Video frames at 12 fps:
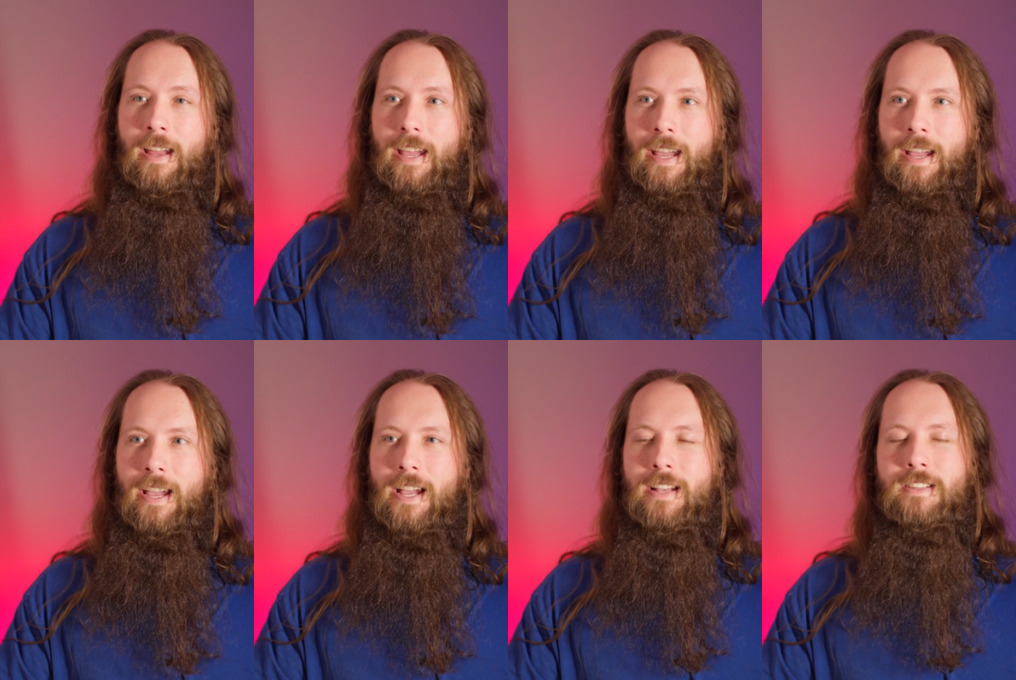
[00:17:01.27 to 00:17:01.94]

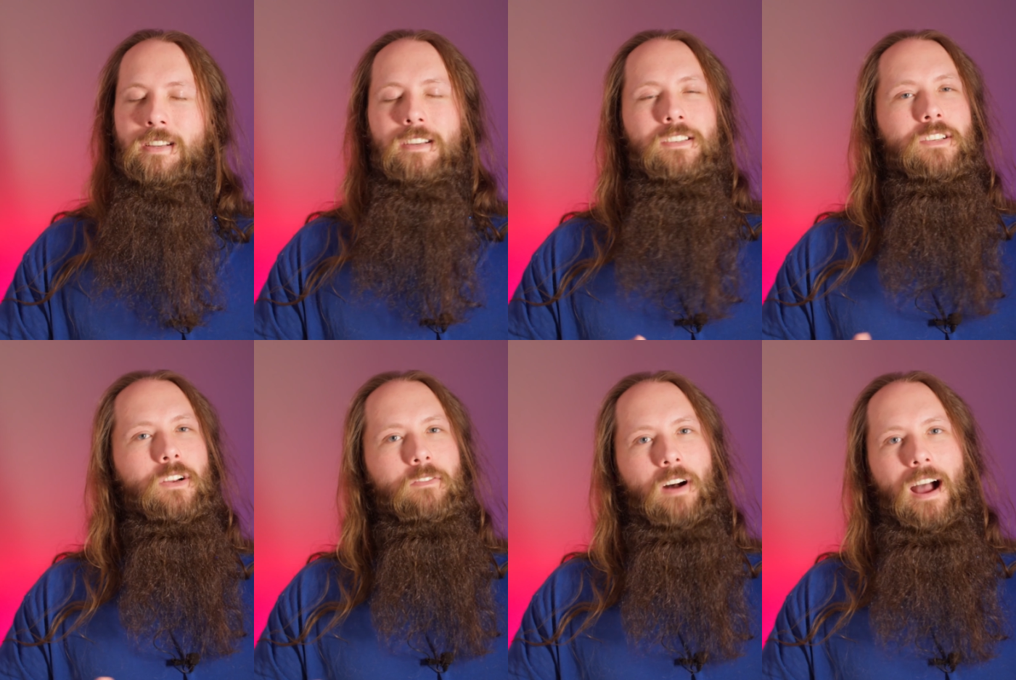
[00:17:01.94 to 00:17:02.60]
is
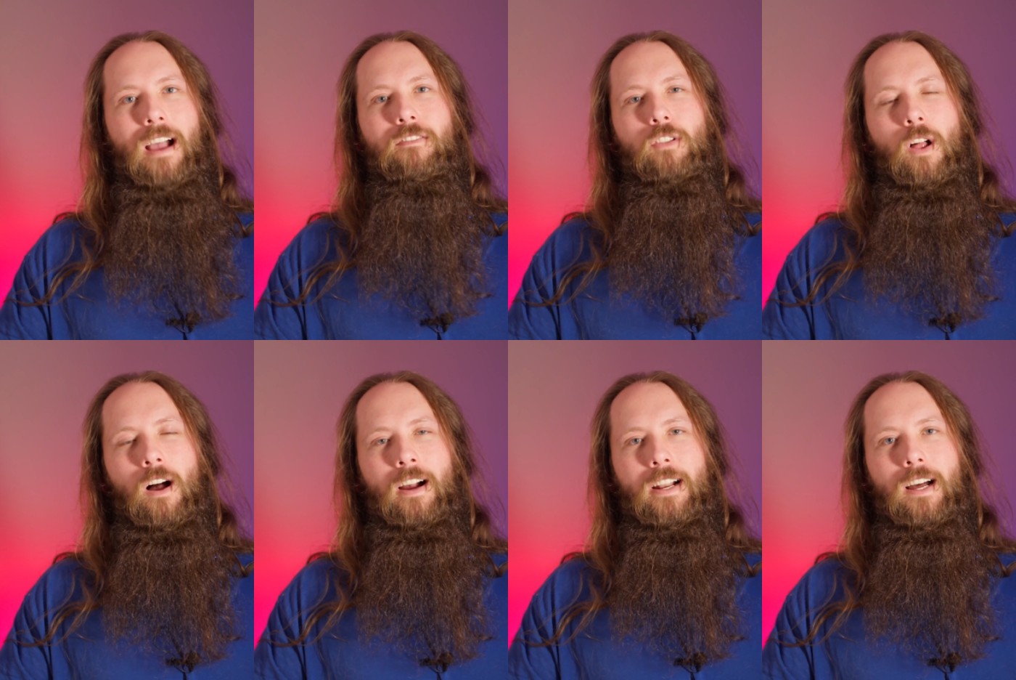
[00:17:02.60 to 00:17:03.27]
survive
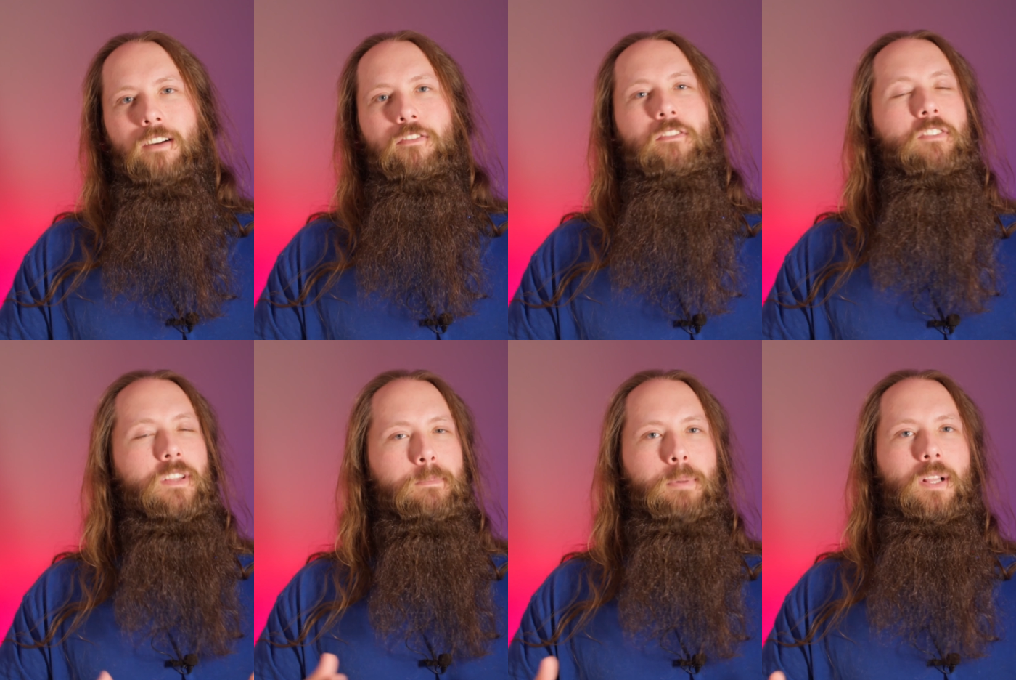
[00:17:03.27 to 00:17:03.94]
long enough
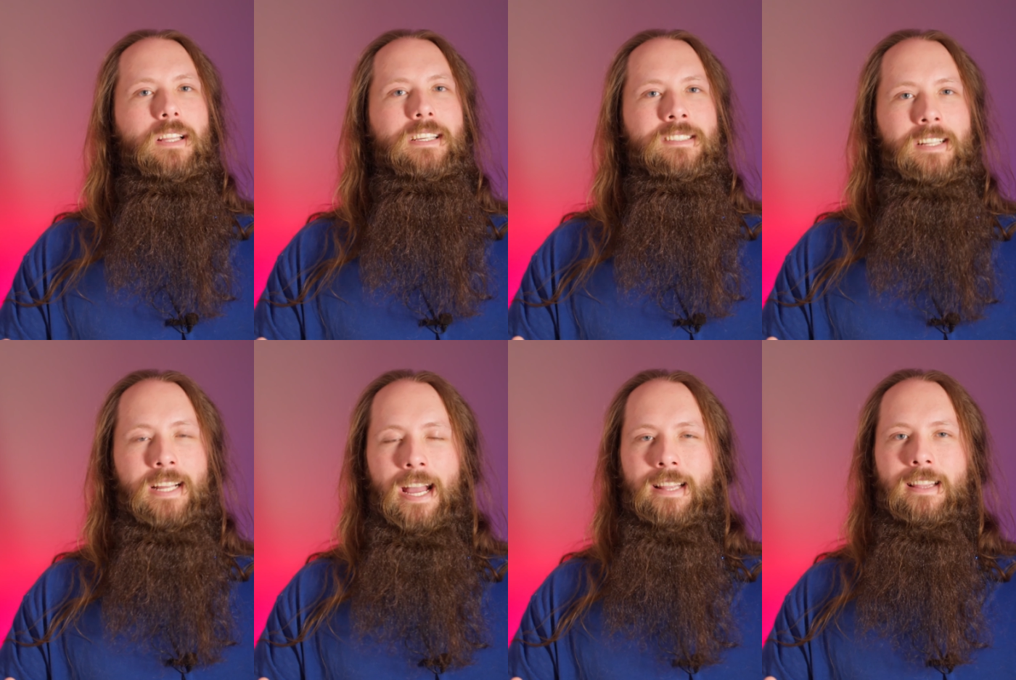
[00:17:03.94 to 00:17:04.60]
for the police to
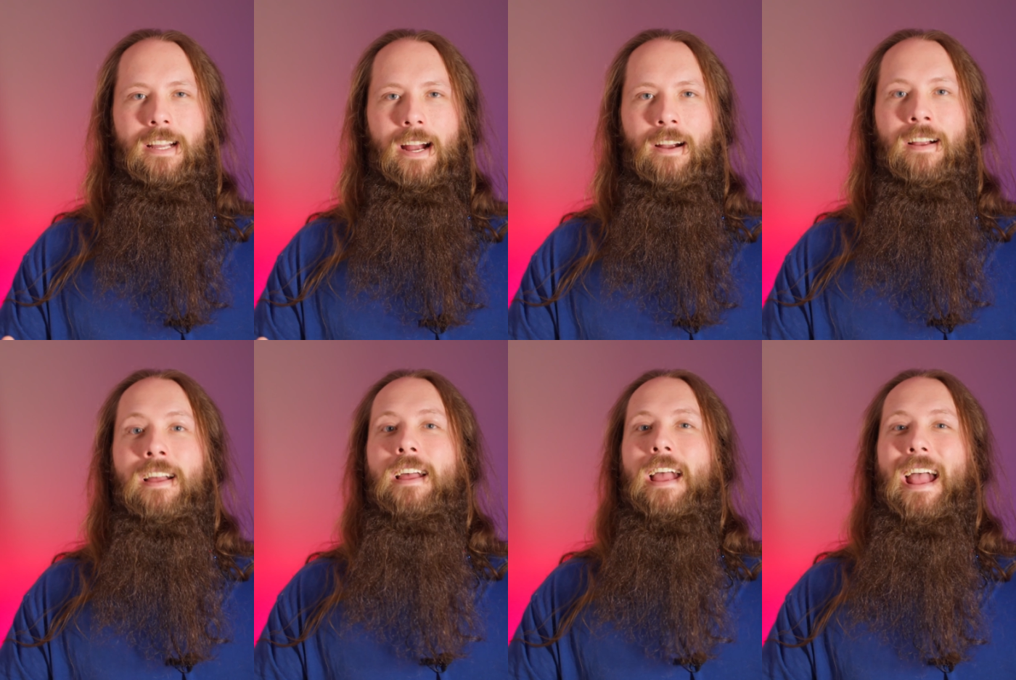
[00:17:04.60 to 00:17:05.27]
get there,
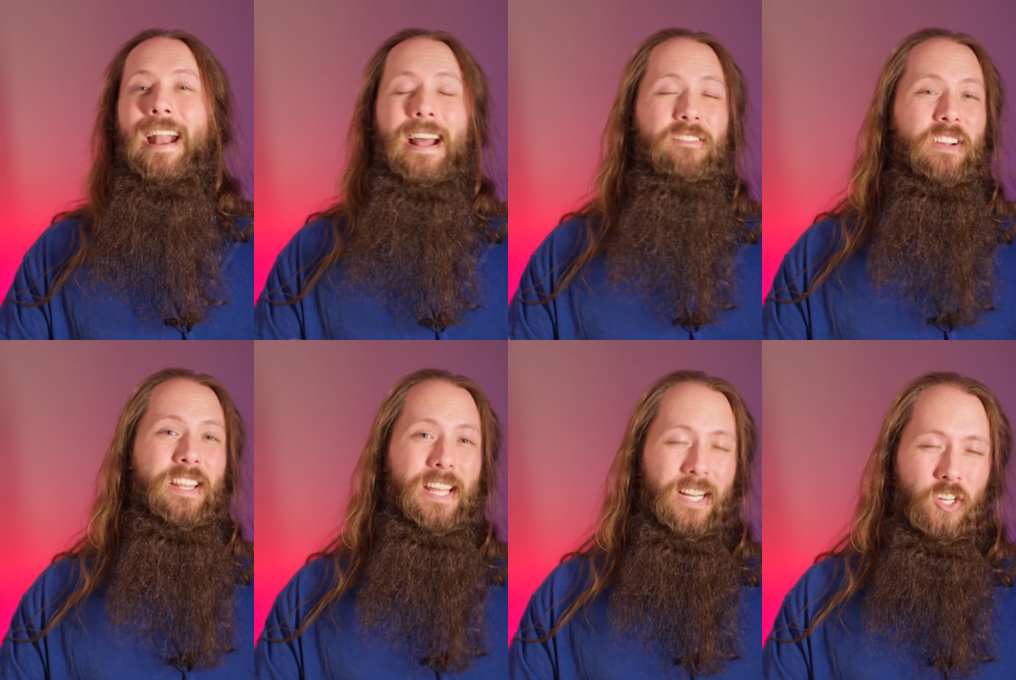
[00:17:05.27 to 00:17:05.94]
and
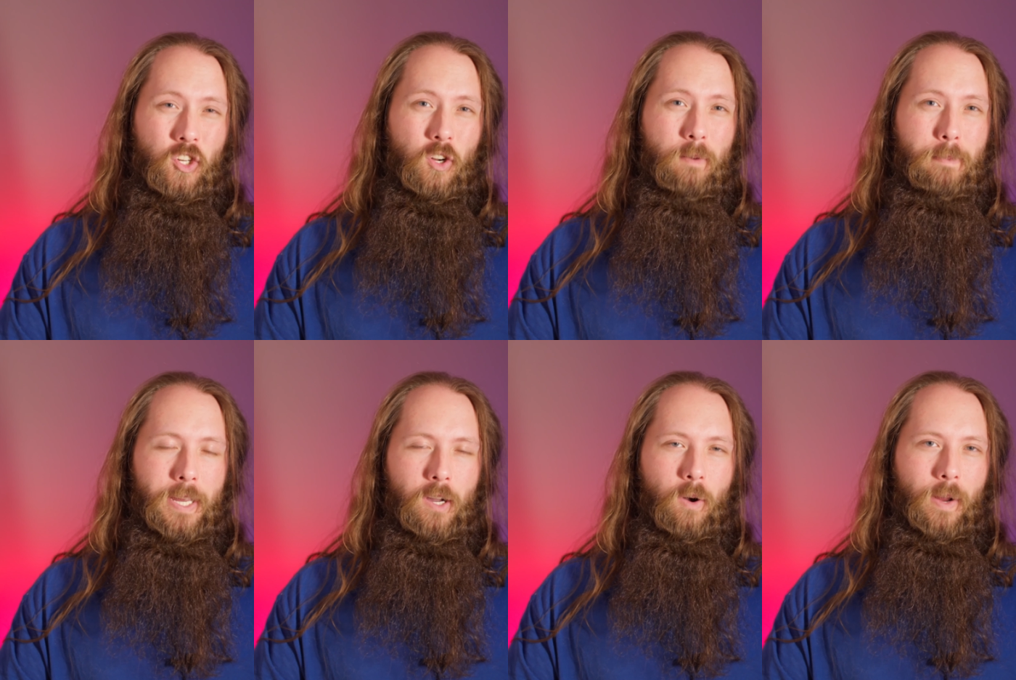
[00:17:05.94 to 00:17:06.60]
everything should
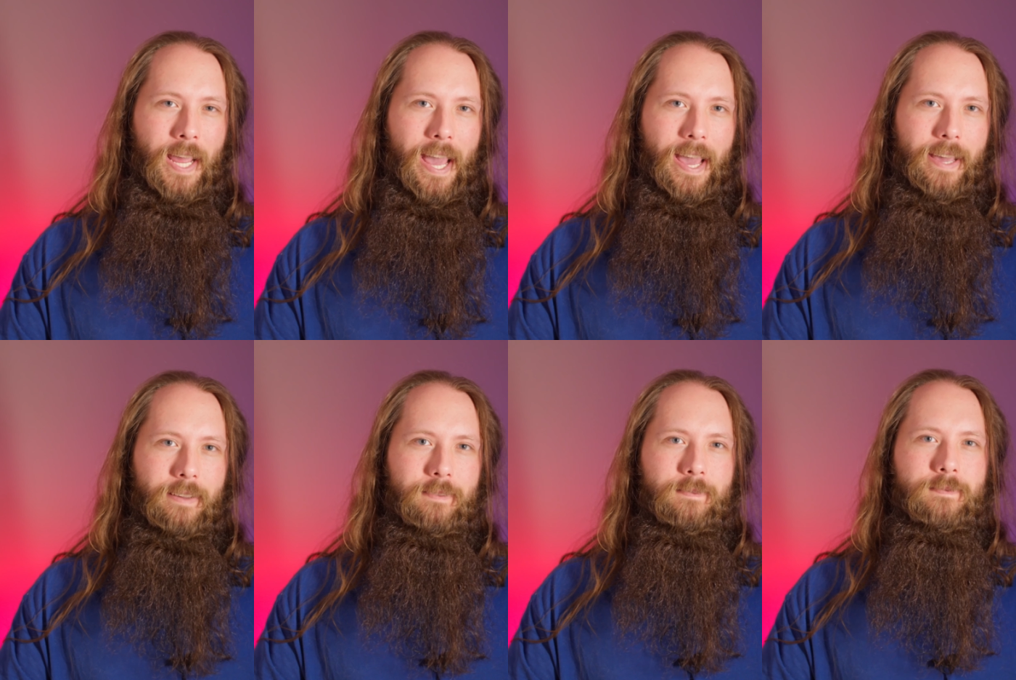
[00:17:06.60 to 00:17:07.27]
be okay.